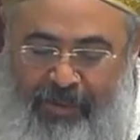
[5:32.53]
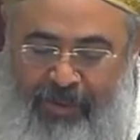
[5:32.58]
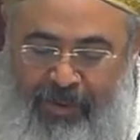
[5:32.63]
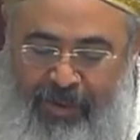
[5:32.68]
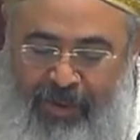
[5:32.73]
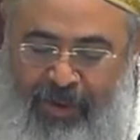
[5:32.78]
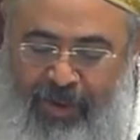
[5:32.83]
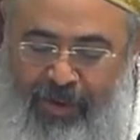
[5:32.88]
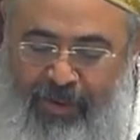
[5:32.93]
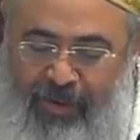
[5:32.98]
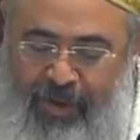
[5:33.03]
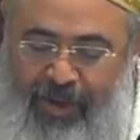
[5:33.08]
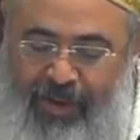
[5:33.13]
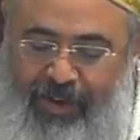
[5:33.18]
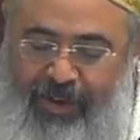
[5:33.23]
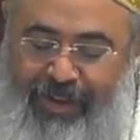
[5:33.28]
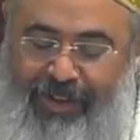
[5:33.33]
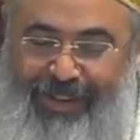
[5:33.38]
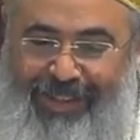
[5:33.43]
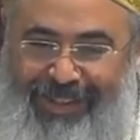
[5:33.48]
Right?
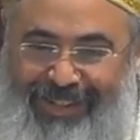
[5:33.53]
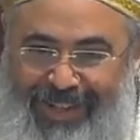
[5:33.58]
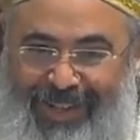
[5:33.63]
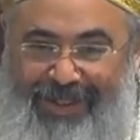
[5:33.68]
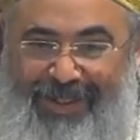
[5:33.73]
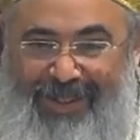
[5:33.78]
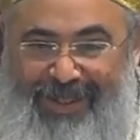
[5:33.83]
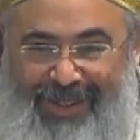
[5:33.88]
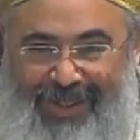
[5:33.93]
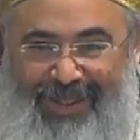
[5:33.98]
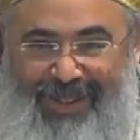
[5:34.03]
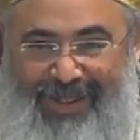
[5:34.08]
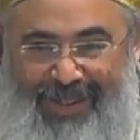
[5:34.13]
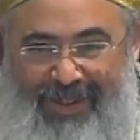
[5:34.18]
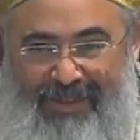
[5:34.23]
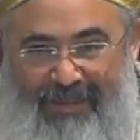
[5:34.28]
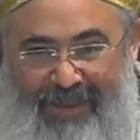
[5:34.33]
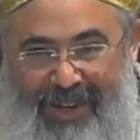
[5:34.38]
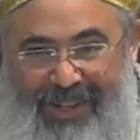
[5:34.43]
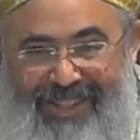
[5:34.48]
It sounds
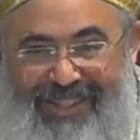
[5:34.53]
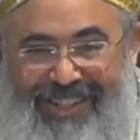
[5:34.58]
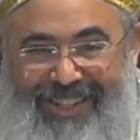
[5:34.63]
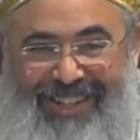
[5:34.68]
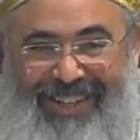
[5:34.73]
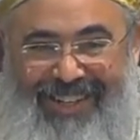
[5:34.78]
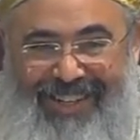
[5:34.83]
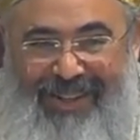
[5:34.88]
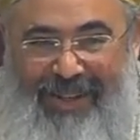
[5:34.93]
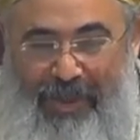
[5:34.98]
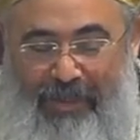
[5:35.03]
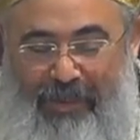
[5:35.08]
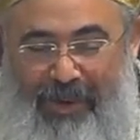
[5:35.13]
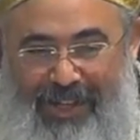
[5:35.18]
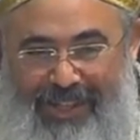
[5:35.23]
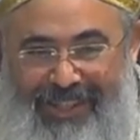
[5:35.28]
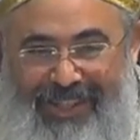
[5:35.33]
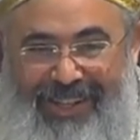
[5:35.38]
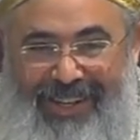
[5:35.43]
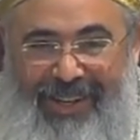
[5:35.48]
depressing,
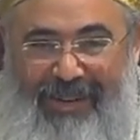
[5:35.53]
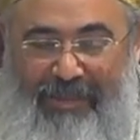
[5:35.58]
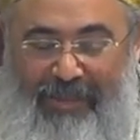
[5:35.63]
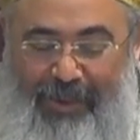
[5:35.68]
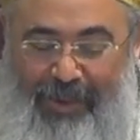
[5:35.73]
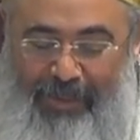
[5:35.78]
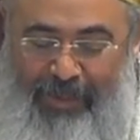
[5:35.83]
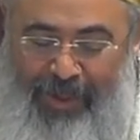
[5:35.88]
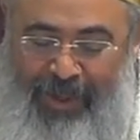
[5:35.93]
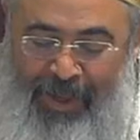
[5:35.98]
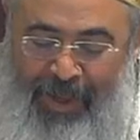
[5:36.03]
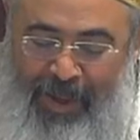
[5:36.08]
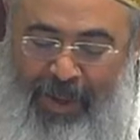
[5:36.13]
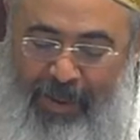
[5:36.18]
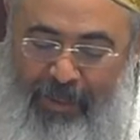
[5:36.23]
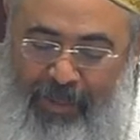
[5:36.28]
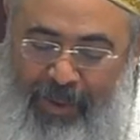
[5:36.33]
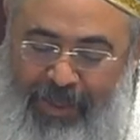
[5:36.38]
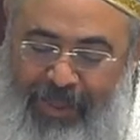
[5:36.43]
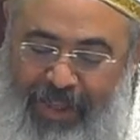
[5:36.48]
depressing and morbid.
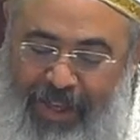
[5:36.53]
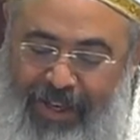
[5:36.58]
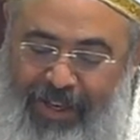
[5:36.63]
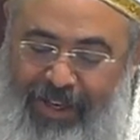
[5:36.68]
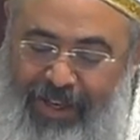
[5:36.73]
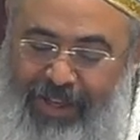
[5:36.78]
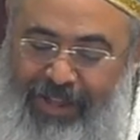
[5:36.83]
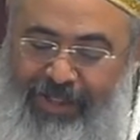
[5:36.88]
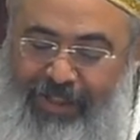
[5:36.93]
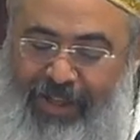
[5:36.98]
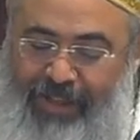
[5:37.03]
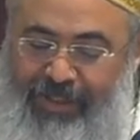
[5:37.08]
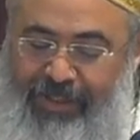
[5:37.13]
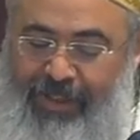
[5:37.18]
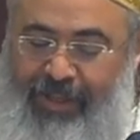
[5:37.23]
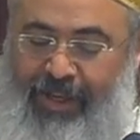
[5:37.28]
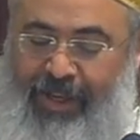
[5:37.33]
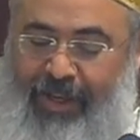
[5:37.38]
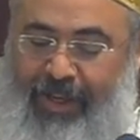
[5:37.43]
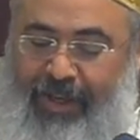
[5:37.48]
But then he says,
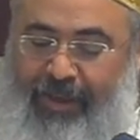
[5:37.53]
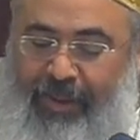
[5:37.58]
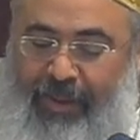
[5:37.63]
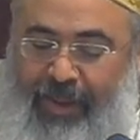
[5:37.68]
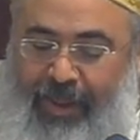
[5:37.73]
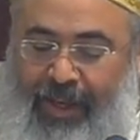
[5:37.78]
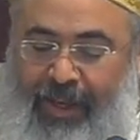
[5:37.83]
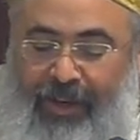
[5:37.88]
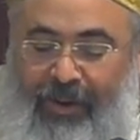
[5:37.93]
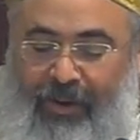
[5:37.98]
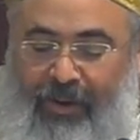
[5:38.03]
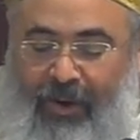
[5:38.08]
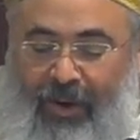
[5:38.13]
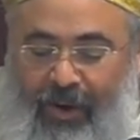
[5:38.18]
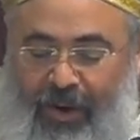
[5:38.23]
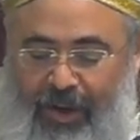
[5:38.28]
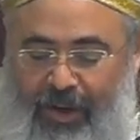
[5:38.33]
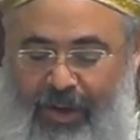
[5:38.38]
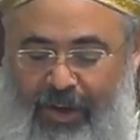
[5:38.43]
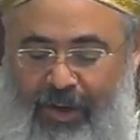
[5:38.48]
in your
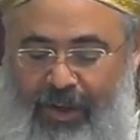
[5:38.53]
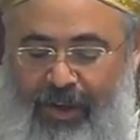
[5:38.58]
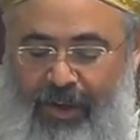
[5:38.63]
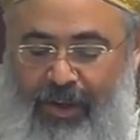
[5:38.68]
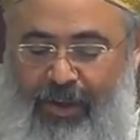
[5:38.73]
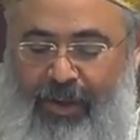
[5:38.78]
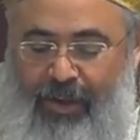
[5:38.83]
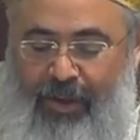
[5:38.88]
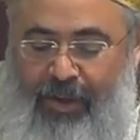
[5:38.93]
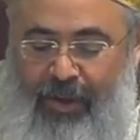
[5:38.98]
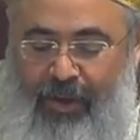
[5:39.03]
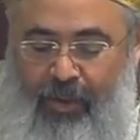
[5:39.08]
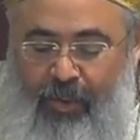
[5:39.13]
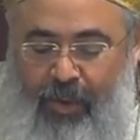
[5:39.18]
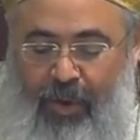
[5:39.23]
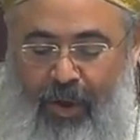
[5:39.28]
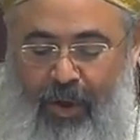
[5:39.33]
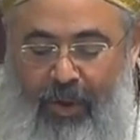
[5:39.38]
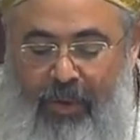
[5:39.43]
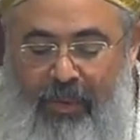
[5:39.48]
heart, you will
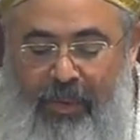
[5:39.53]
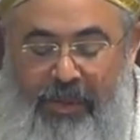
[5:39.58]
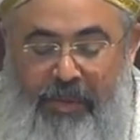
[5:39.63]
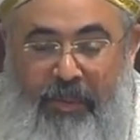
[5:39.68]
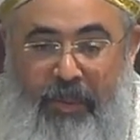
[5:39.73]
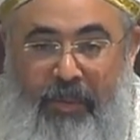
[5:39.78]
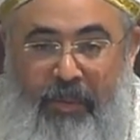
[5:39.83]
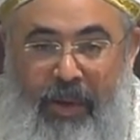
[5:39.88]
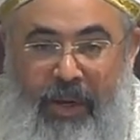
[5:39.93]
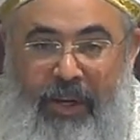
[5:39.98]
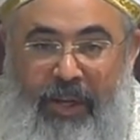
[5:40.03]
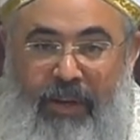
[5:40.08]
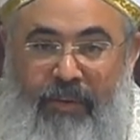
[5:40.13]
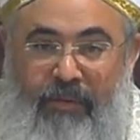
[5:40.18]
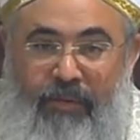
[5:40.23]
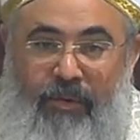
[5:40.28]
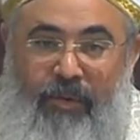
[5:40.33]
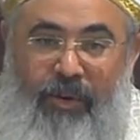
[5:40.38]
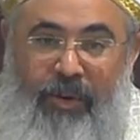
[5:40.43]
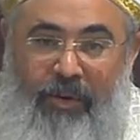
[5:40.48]
always be ready
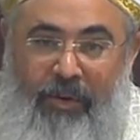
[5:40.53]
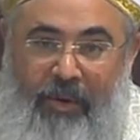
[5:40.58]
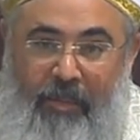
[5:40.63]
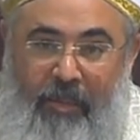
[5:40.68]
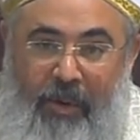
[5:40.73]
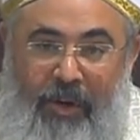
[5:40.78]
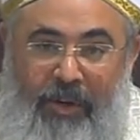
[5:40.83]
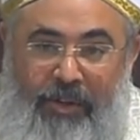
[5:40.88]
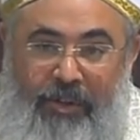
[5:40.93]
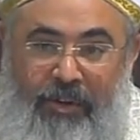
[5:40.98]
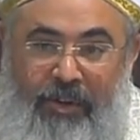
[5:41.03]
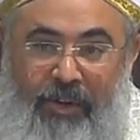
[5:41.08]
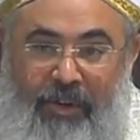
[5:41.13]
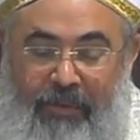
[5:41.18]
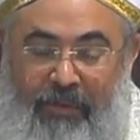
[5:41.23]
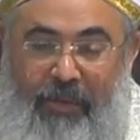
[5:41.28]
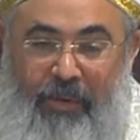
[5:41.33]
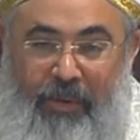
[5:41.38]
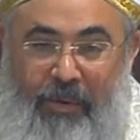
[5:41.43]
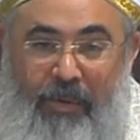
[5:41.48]
for your departure if you
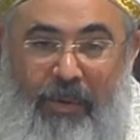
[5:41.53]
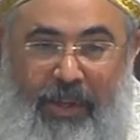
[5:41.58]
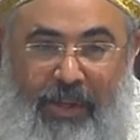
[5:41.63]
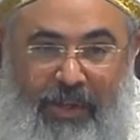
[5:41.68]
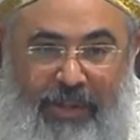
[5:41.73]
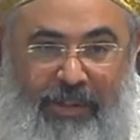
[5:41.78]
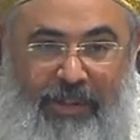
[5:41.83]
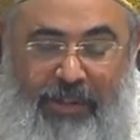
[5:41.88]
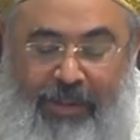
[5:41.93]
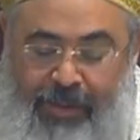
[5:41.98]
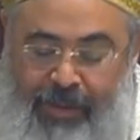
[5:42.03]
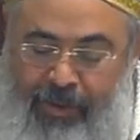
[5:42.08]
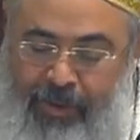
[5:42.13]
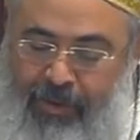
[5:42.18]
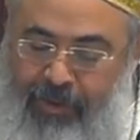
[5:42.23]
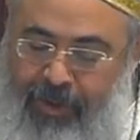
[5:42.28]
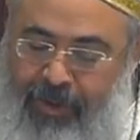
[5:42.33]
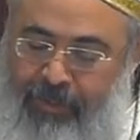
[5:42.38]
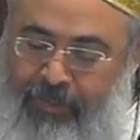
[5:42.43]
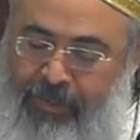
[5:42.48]
do this.
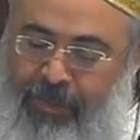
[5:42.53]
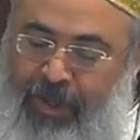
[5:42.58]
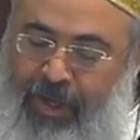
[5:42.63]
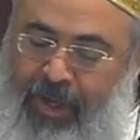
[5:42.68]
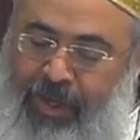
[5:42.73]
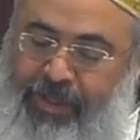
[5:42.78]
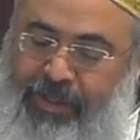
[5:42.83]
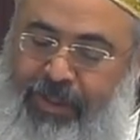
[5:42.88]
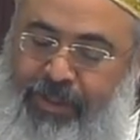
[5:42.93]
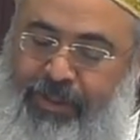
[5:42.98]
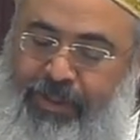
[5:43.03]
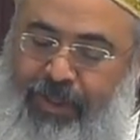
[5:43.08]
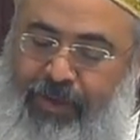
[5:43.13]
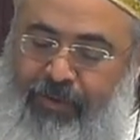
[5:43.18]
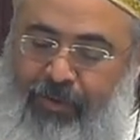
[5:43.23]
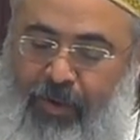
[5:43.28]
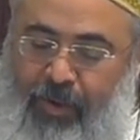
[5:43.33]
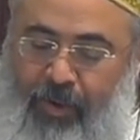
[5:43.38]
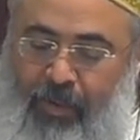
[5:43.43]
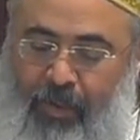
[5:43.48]
Right? He says, if you
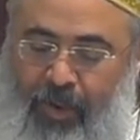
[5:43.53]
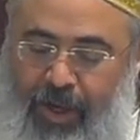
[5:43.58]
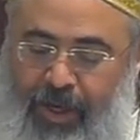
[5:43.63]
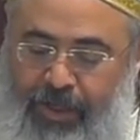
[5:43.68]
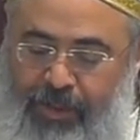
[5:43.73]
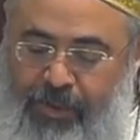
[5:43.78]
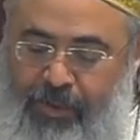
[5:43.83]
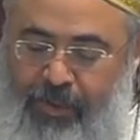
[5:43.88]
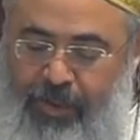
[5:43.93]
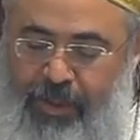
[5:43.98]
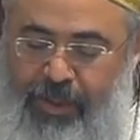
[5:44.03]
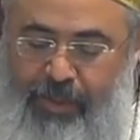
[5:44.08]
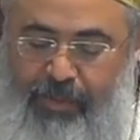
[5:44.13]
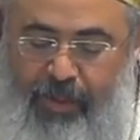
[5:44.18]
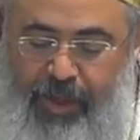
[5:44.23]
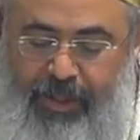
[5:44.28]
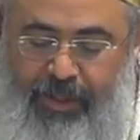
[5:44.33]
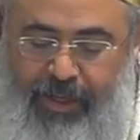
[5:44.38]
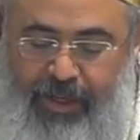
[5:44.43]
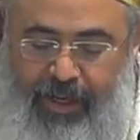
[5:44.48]
are wise, you will
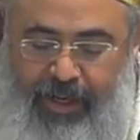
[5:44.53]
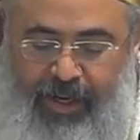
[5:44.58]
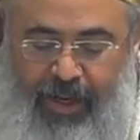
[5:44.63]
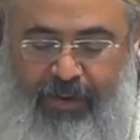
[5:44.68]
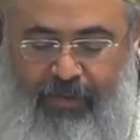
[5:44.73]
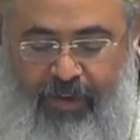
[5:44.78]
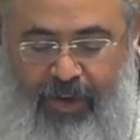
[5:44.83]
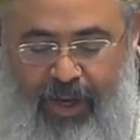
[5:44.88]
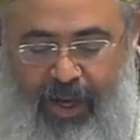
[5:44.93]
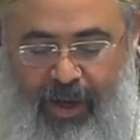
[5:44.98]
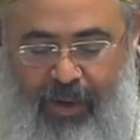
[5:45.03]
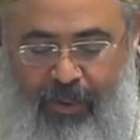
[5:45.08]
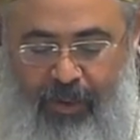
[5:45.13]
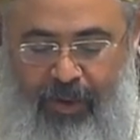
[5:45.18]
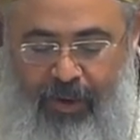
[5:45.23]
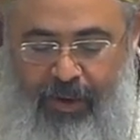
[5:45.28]
expect it at every hour.